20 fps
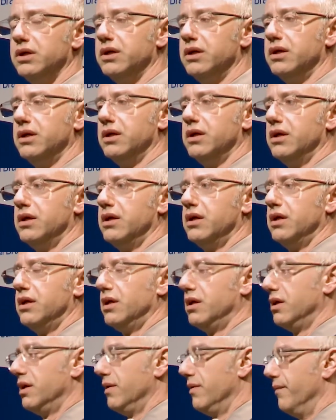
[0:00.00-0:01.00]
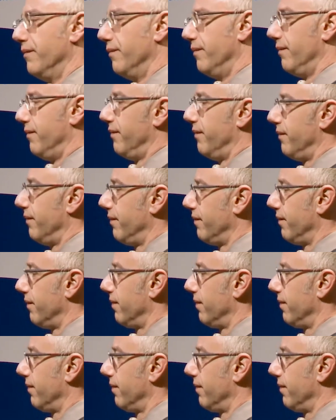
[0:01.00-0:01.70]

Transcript: No one is speaking in this clip.